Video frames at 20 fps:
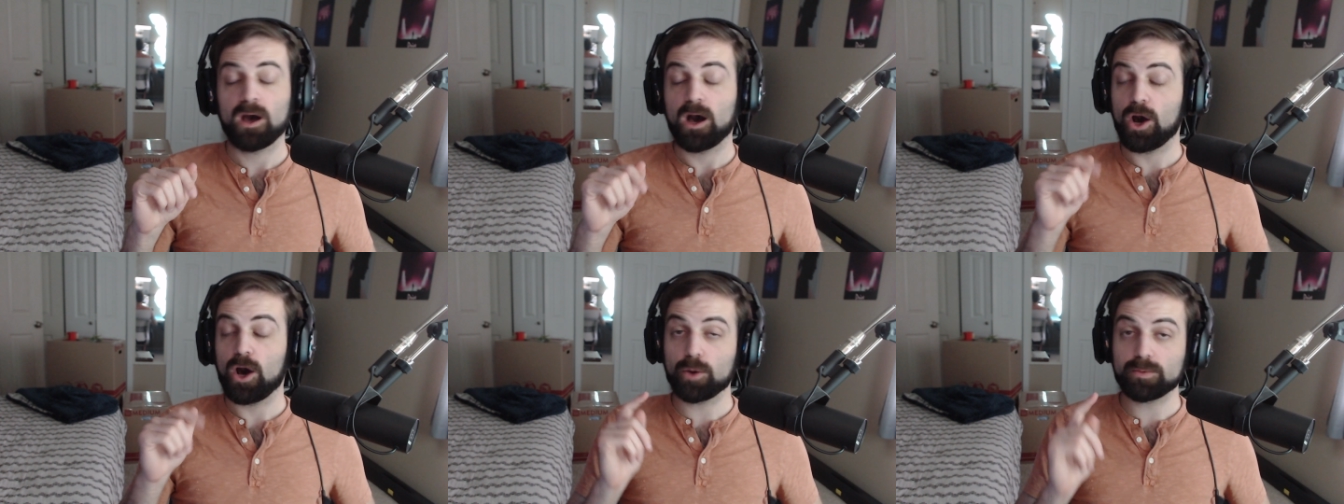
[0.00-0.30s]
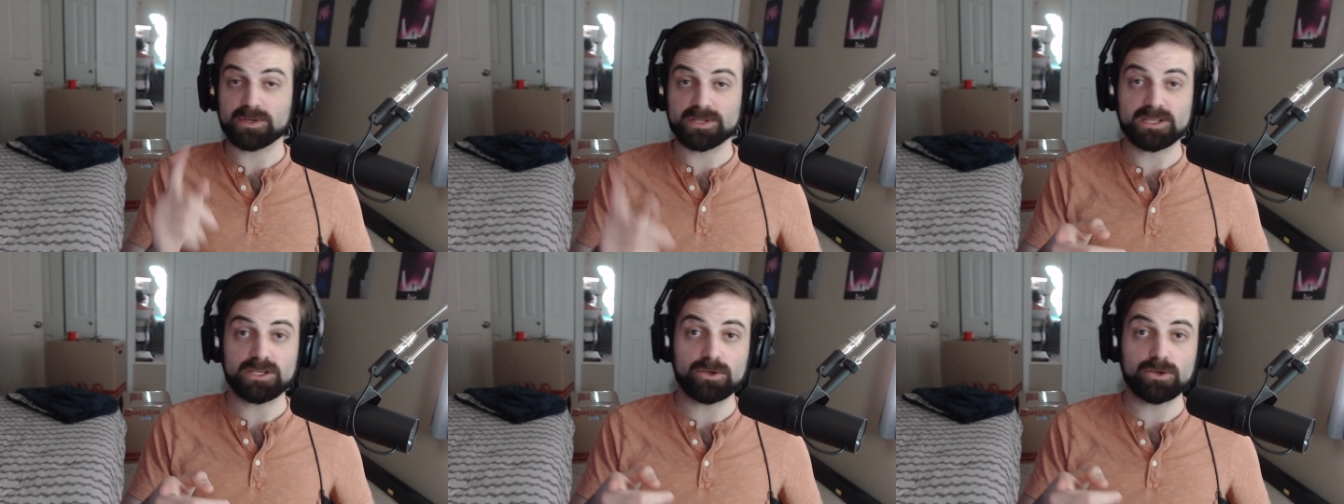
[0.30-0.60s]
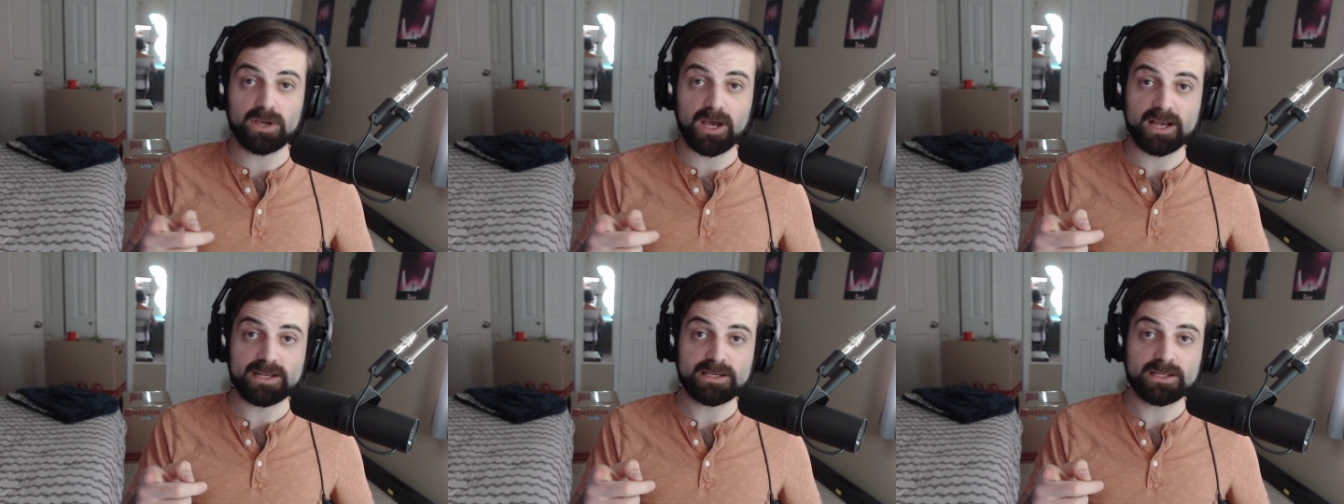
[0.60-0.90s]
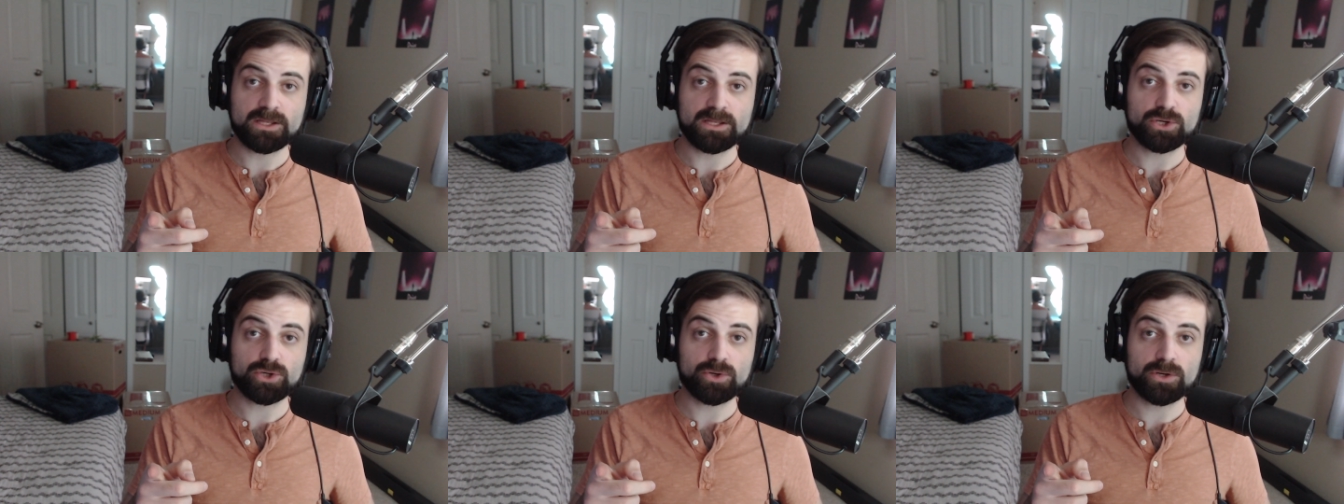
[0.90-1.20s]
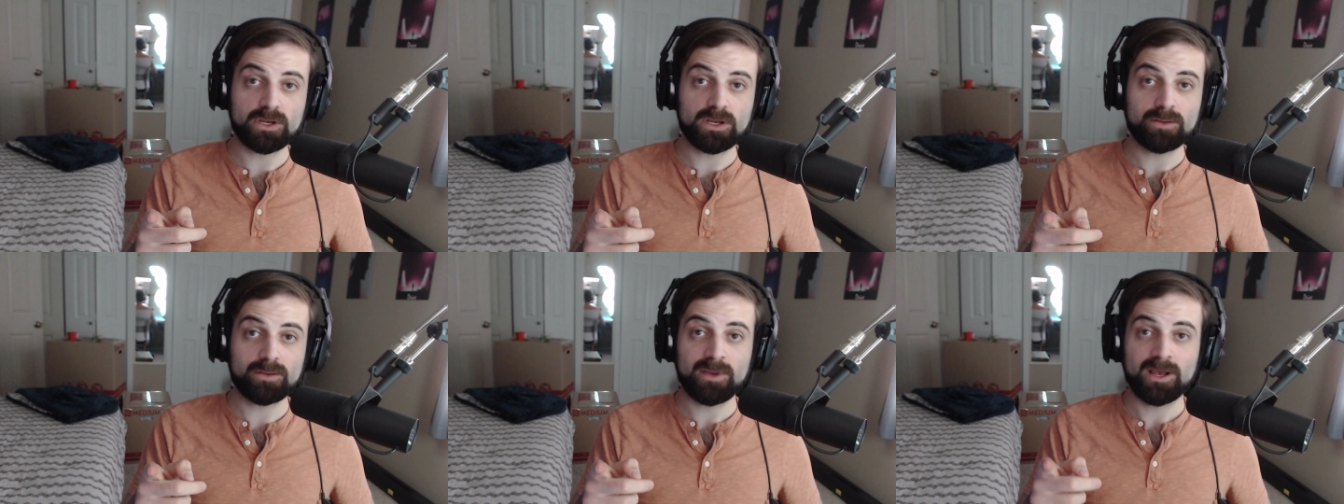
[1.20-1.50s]
I hope to see you guys in the
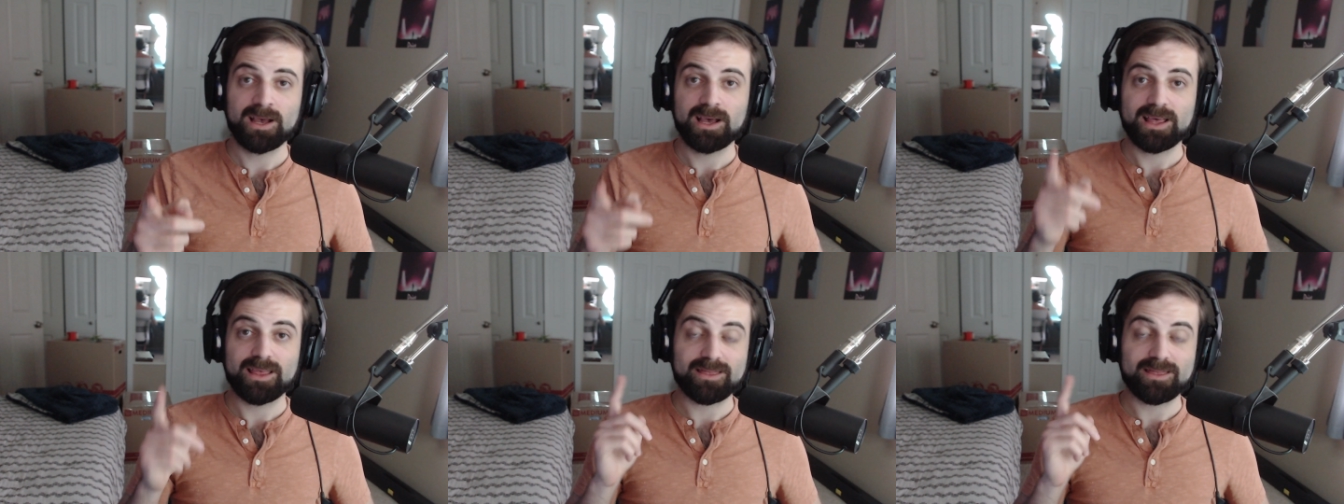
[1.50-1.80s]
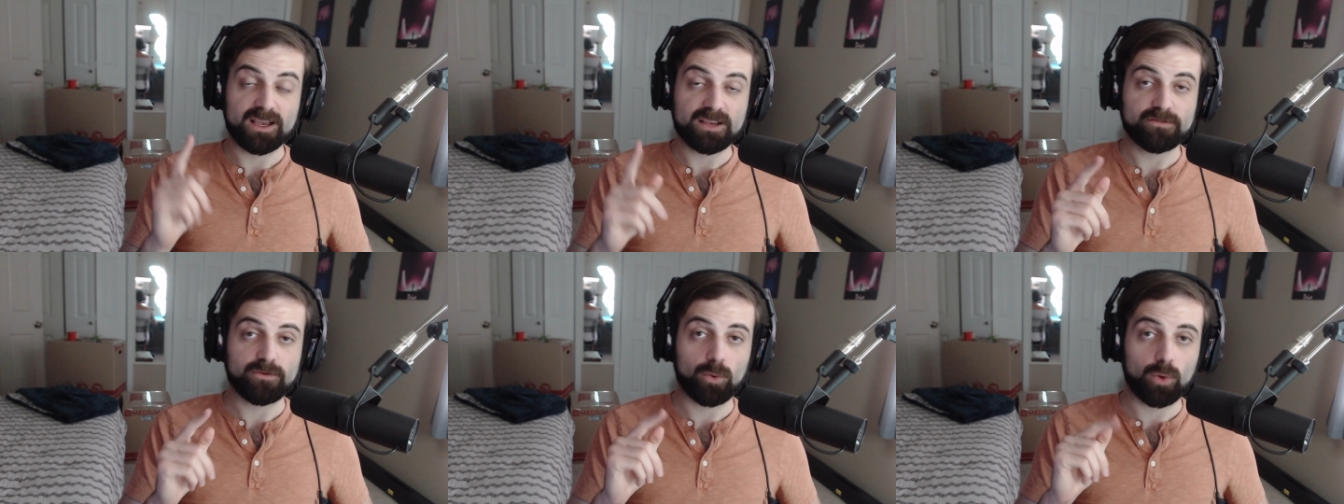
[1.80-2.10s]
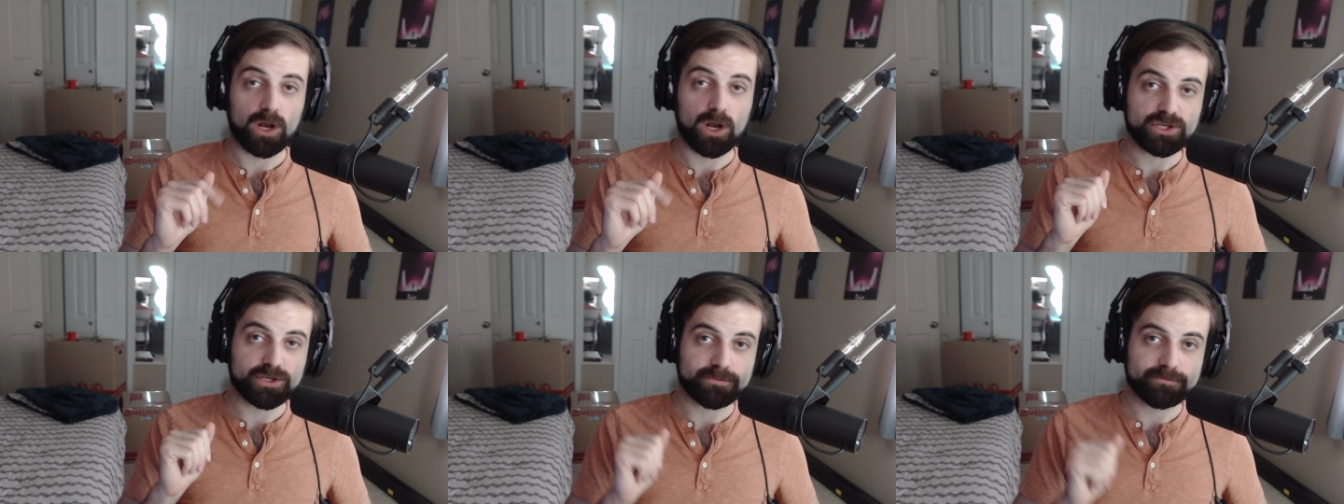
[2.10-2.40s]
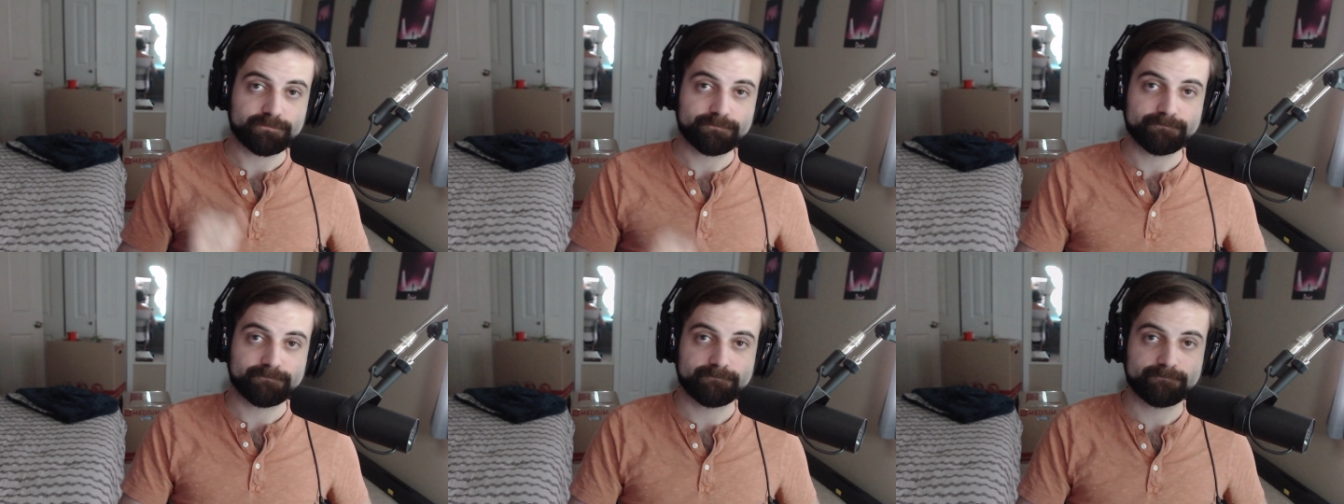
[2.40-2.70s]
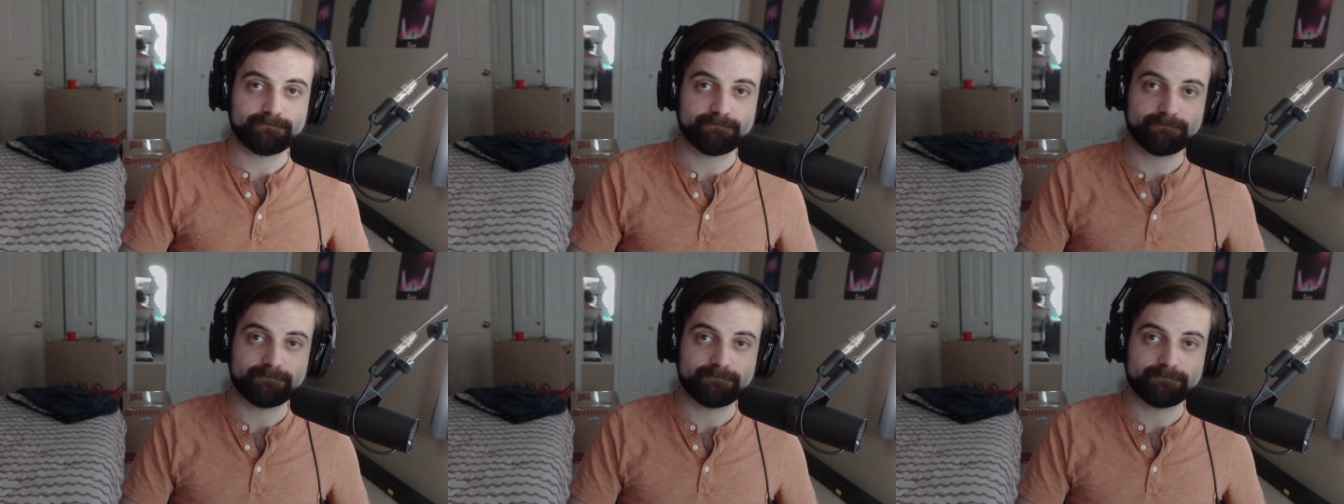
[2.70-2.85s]
stream. Thanks for watching.